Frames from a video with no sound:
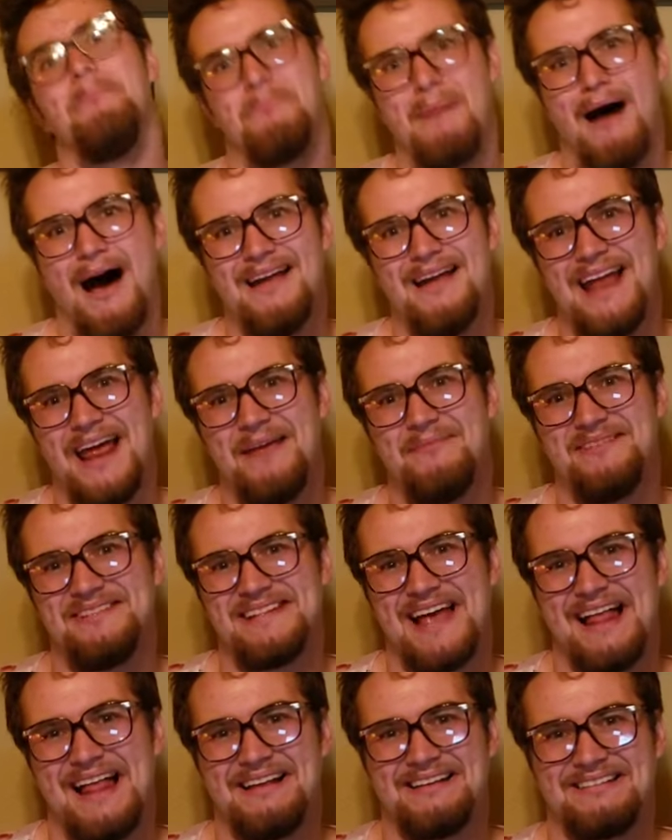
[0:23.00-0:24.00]
My name
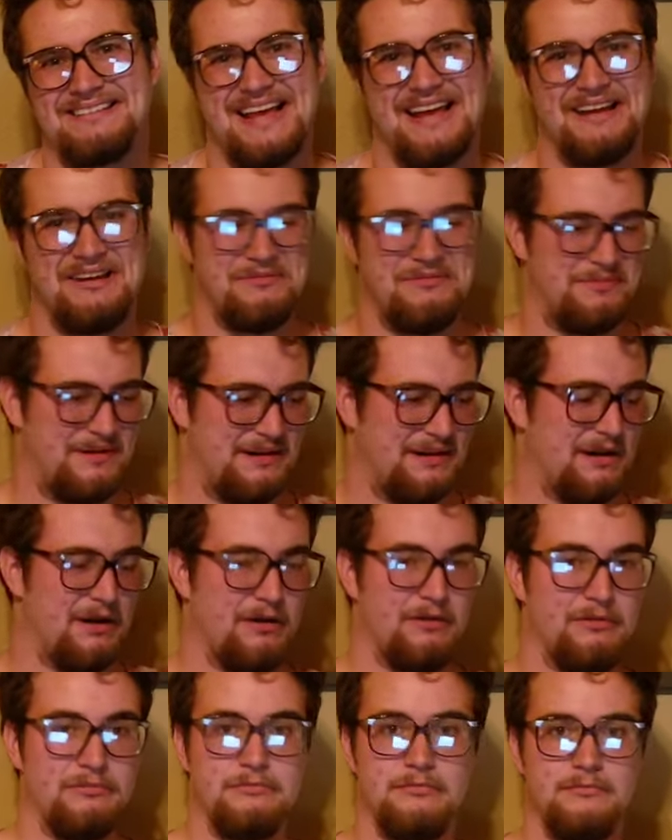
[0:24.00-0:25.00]
is Alexander
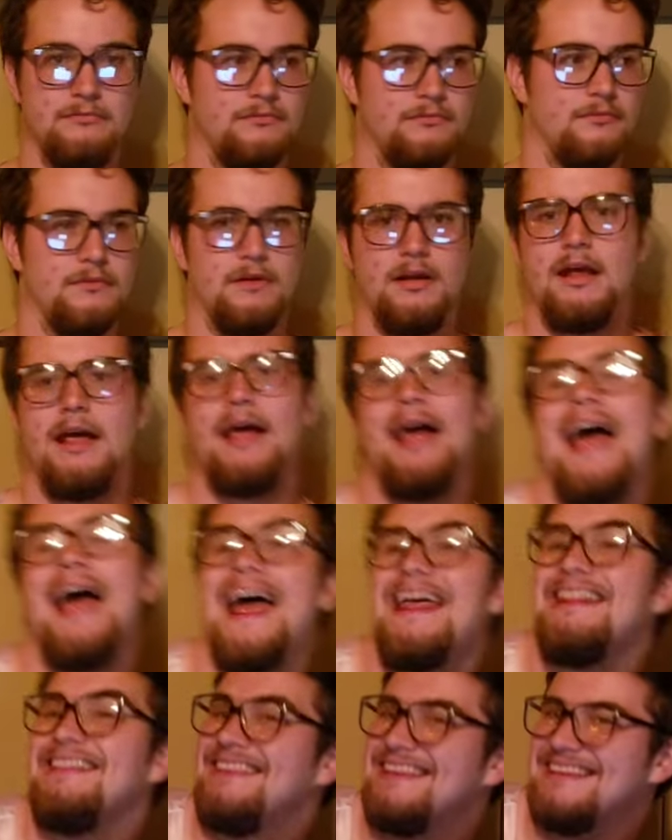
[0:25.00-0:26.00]
Pino,
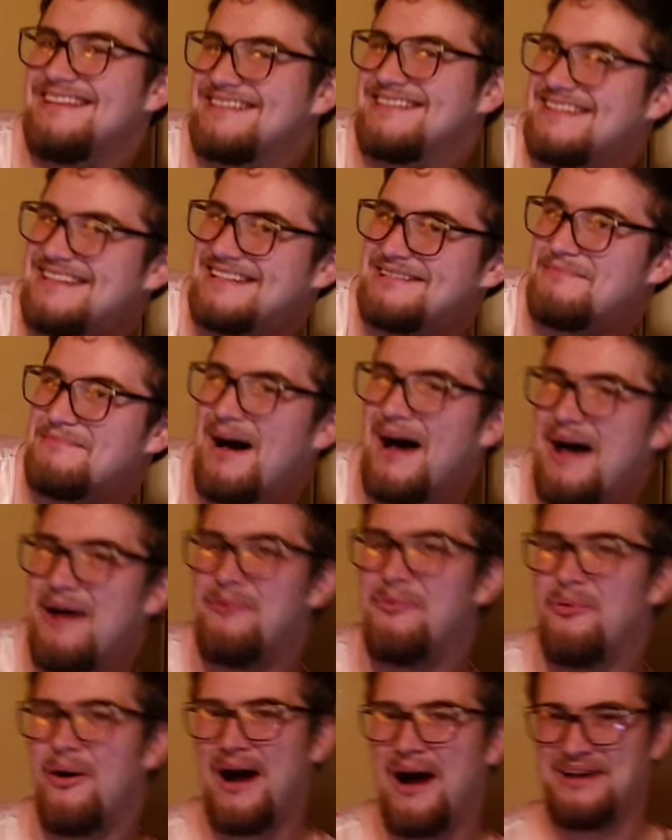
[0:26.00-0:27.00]
and this is my
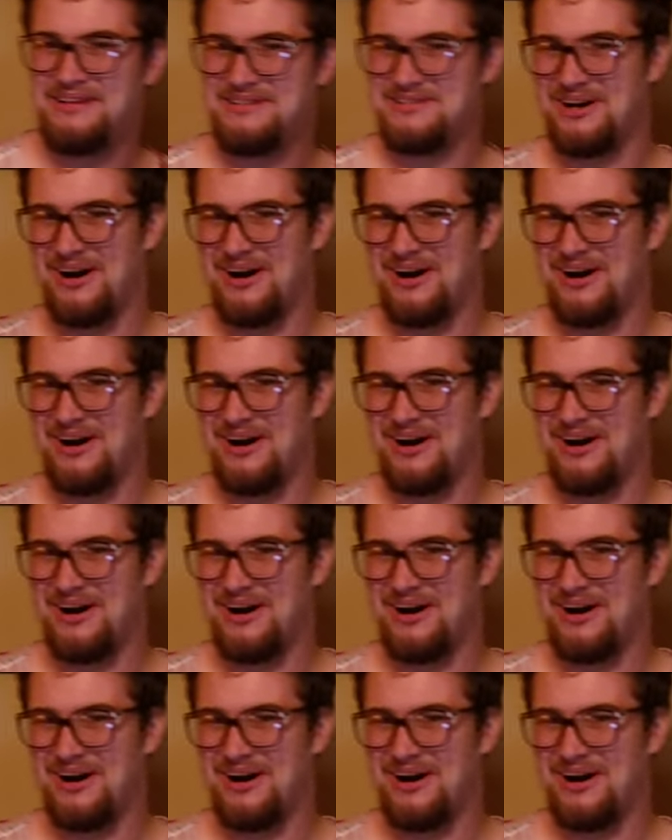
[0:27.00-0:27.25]
wine